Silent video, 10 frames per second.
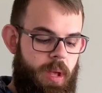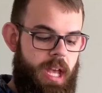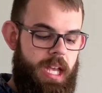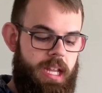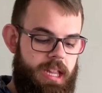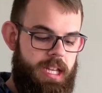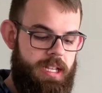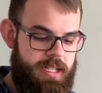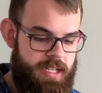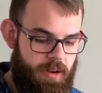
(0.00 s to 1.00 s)
He
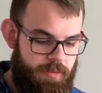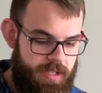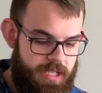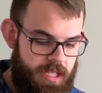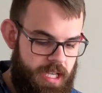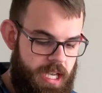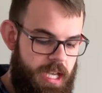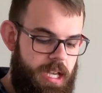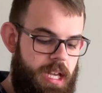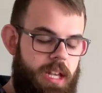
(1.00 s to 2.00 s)
leads selflessly.
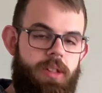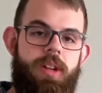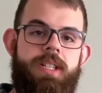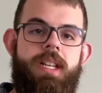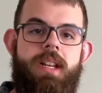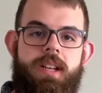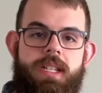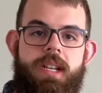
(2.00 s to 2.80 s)
He looks at us